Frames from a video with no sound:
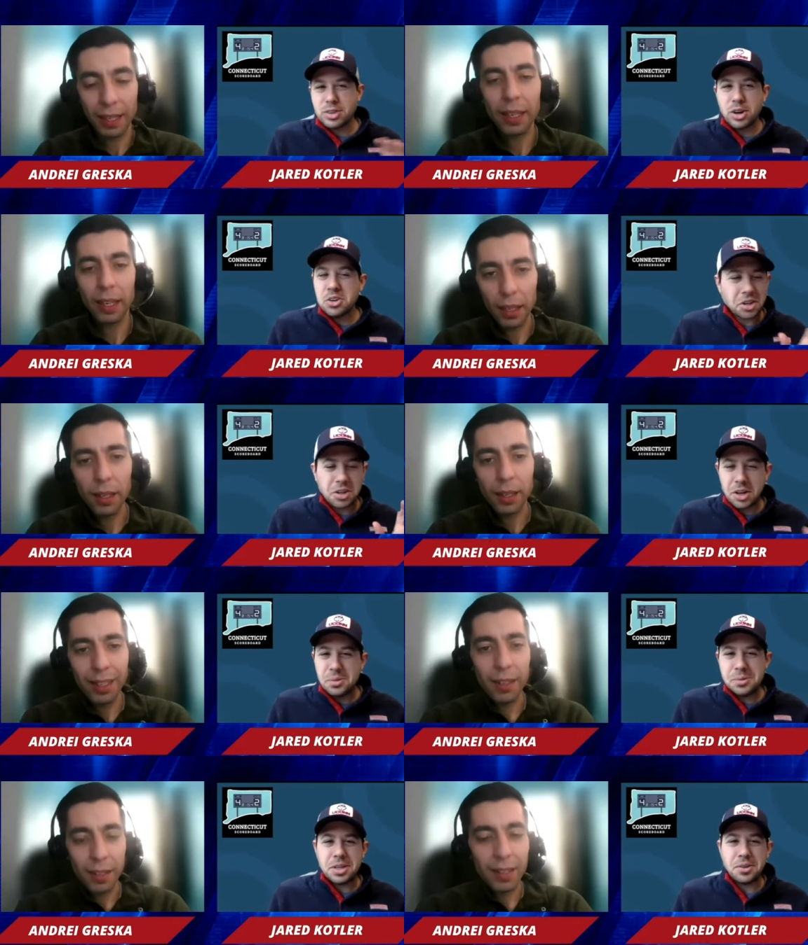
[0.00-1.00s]
Speaker 1: of Kolek or
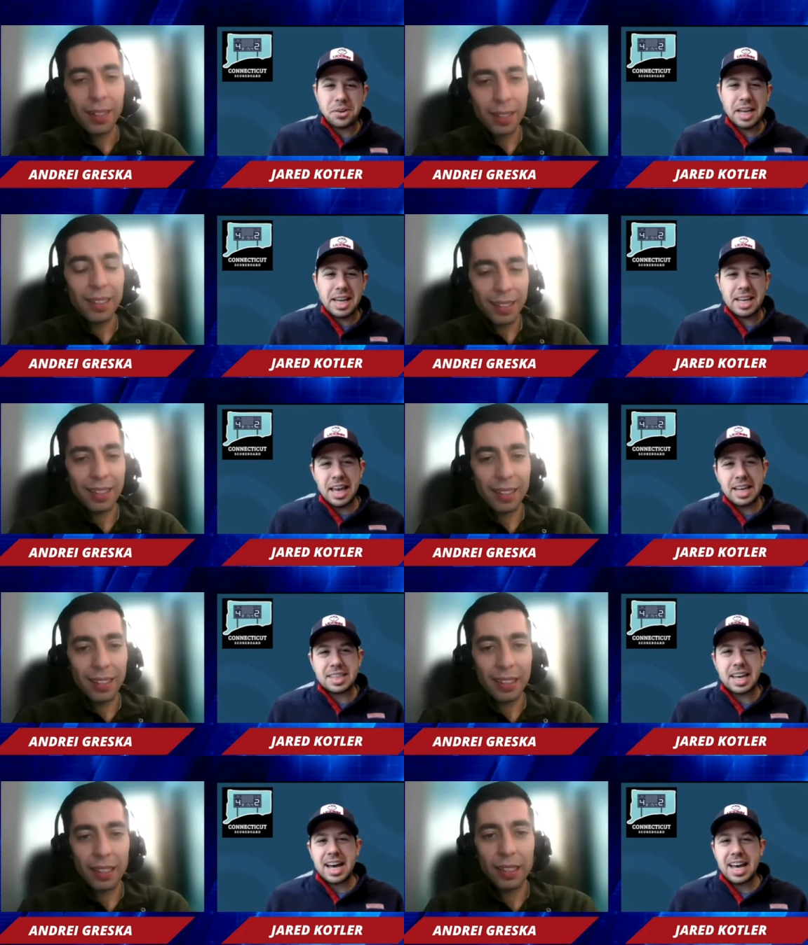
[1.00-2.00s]
Oso, as
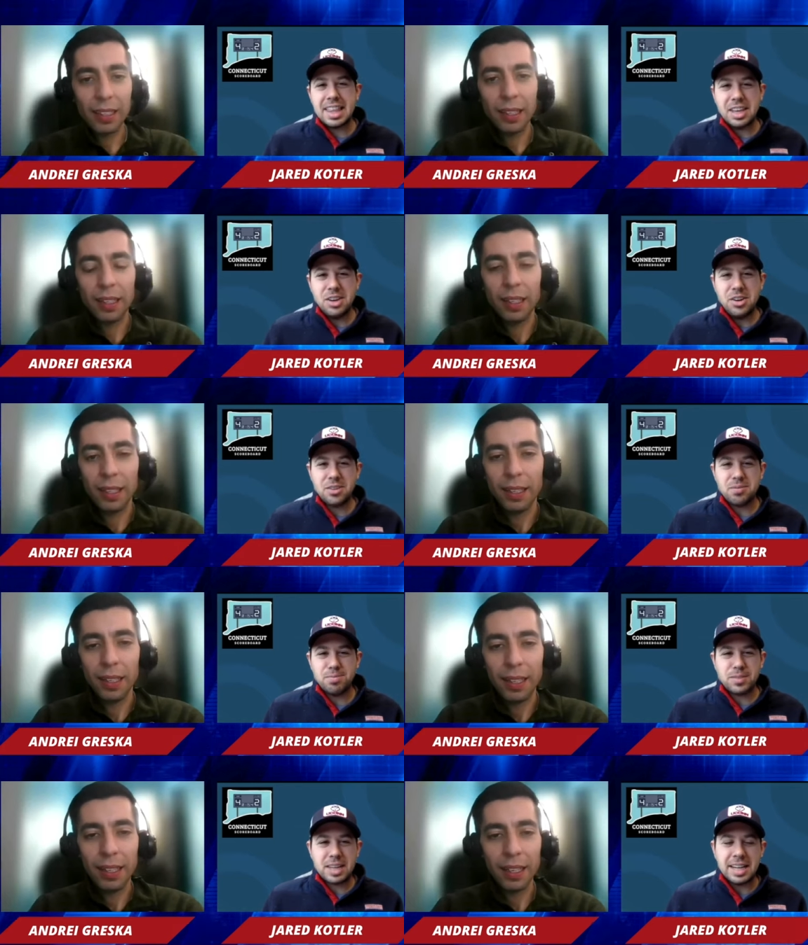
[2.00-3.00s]
a guy that you're
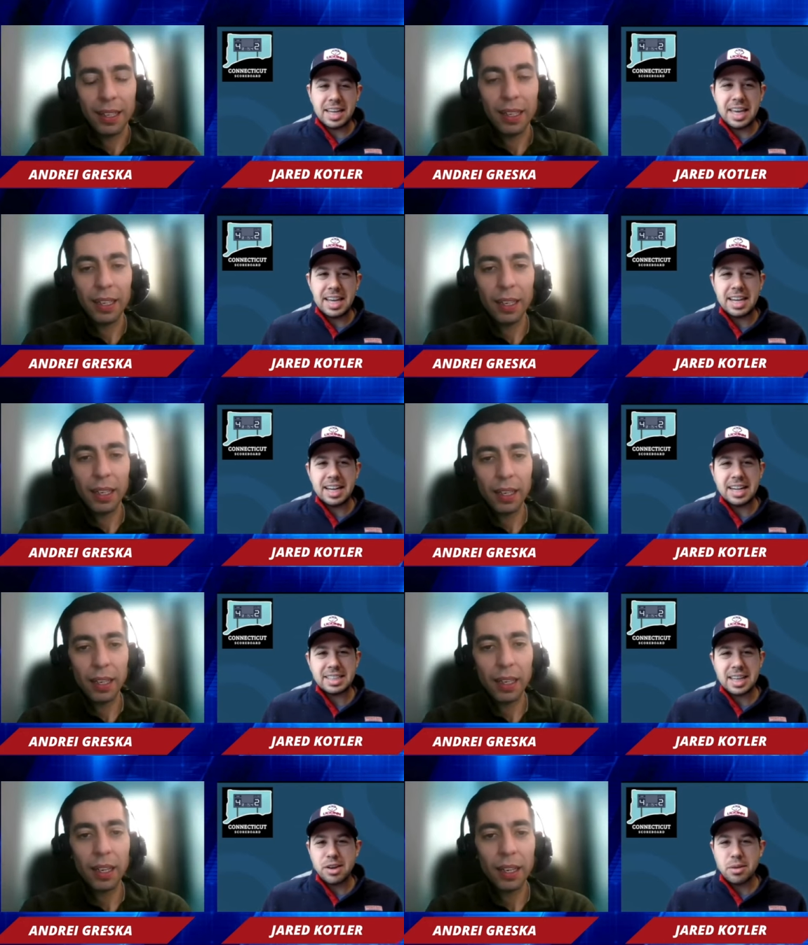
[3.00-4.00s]
kind of keen in on as
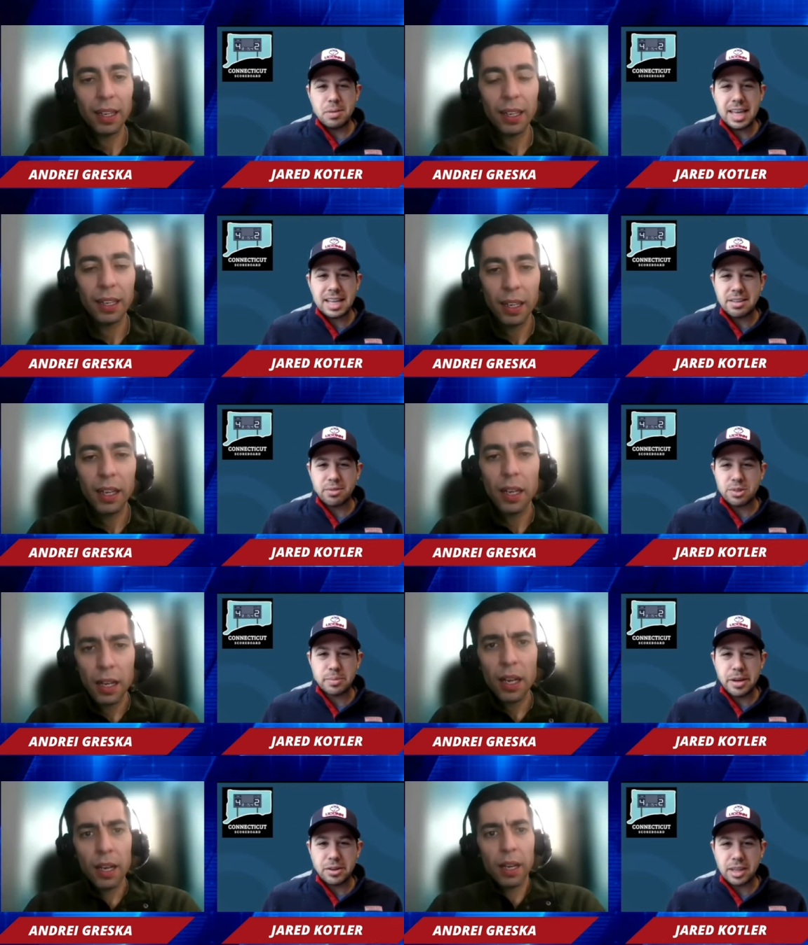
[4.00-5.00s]
a guy who could be that difference
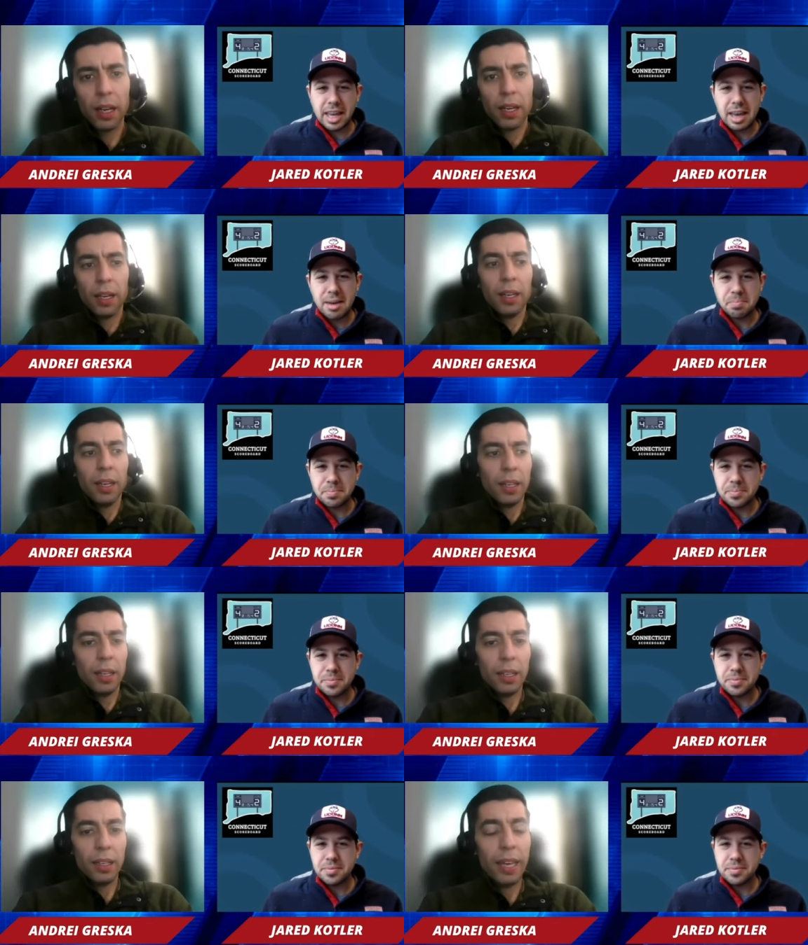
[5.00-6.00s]
maker in the game.
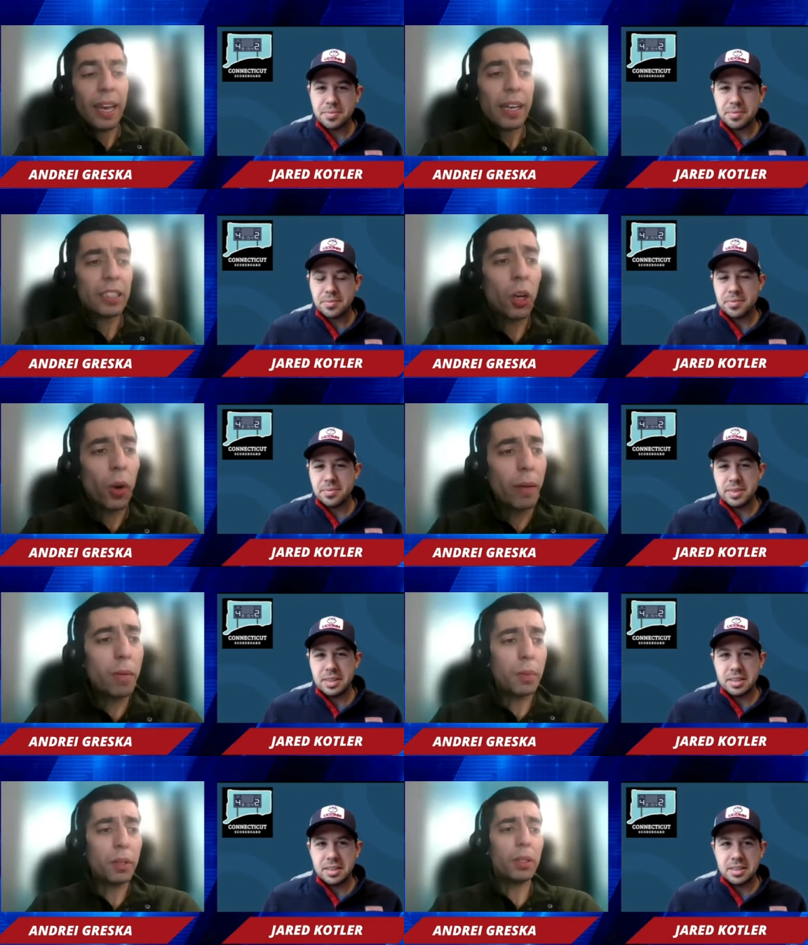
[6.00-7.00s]
Speaker 2: Yeah, so I
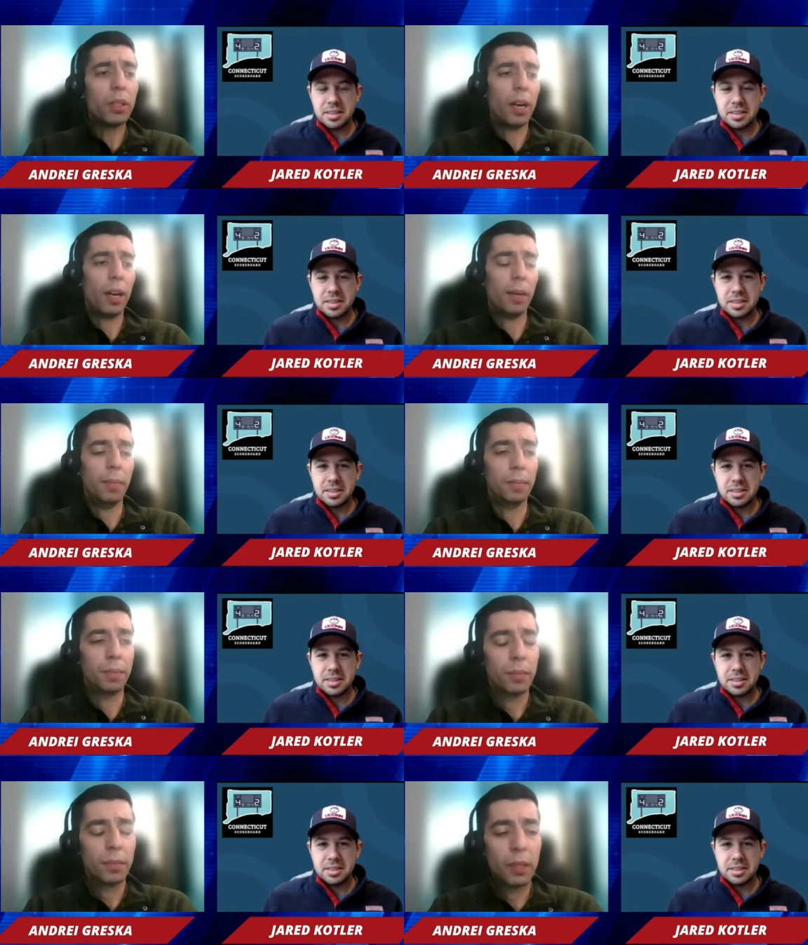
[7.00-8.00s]
remember um,
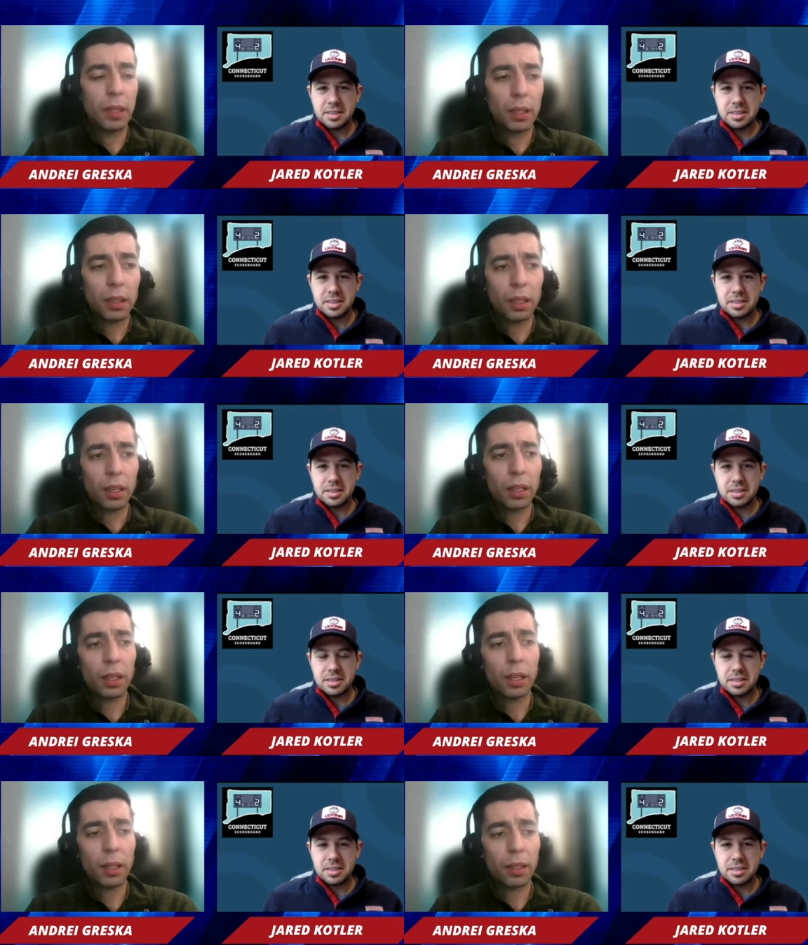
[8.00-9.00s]

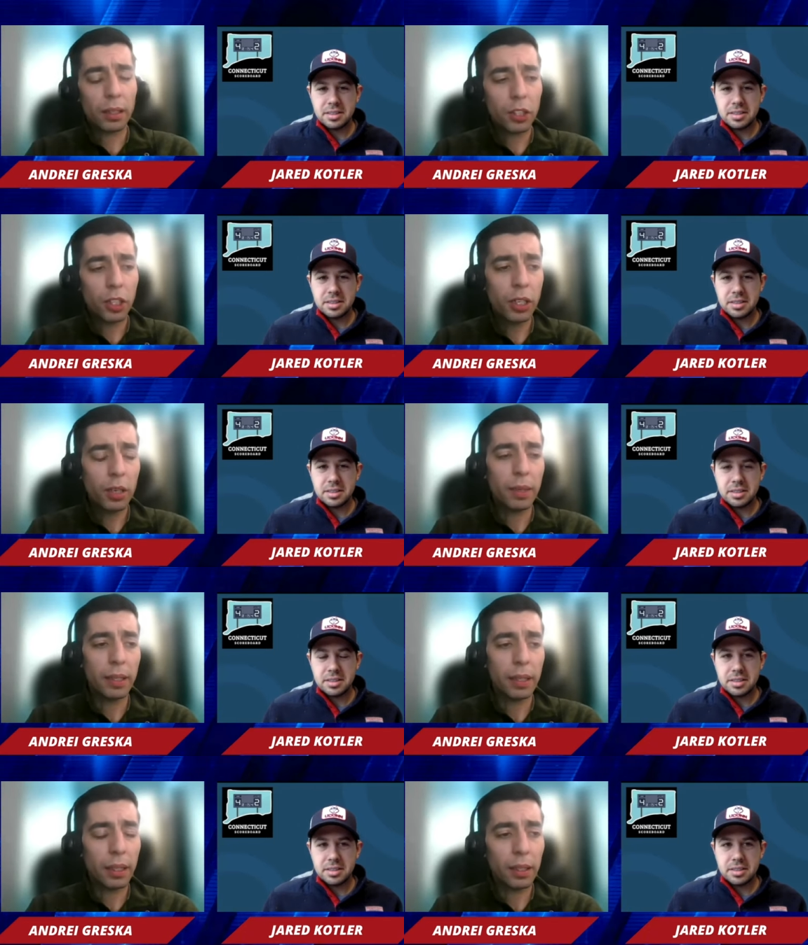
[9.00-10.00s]
the tournament
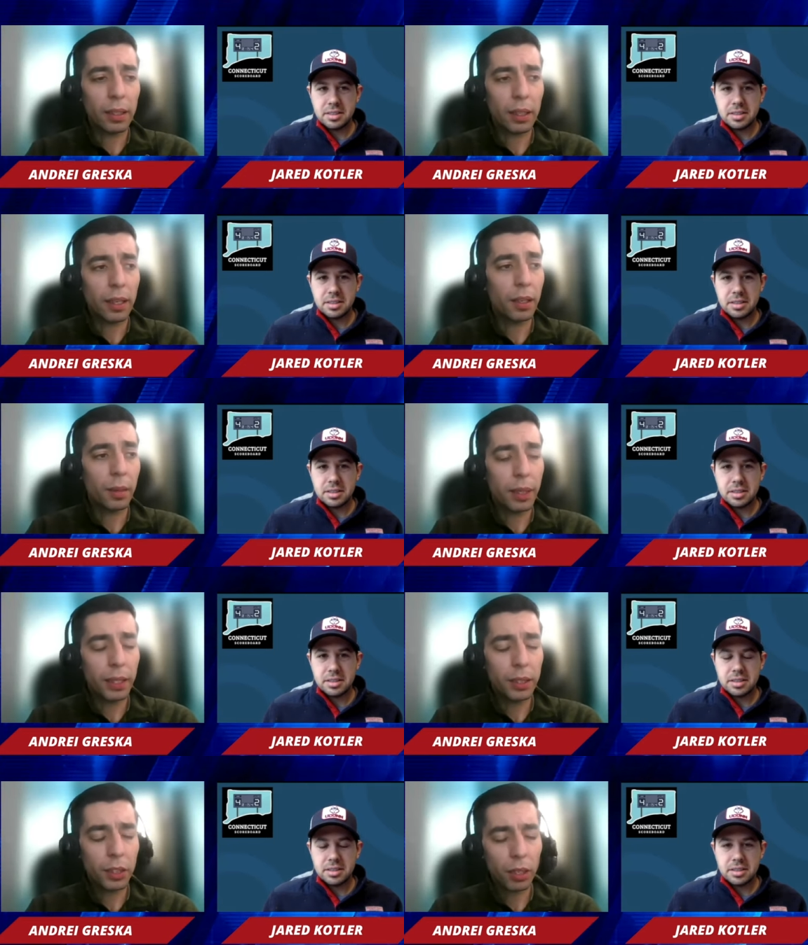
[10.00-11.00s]
in the Big
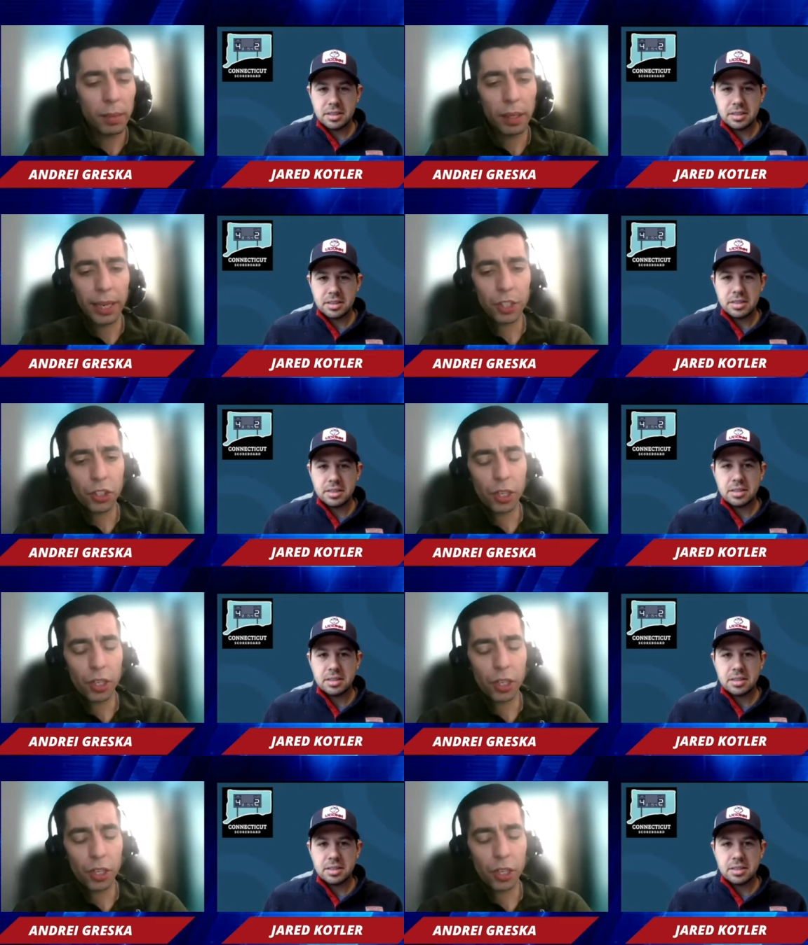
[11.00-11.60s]
East tournament last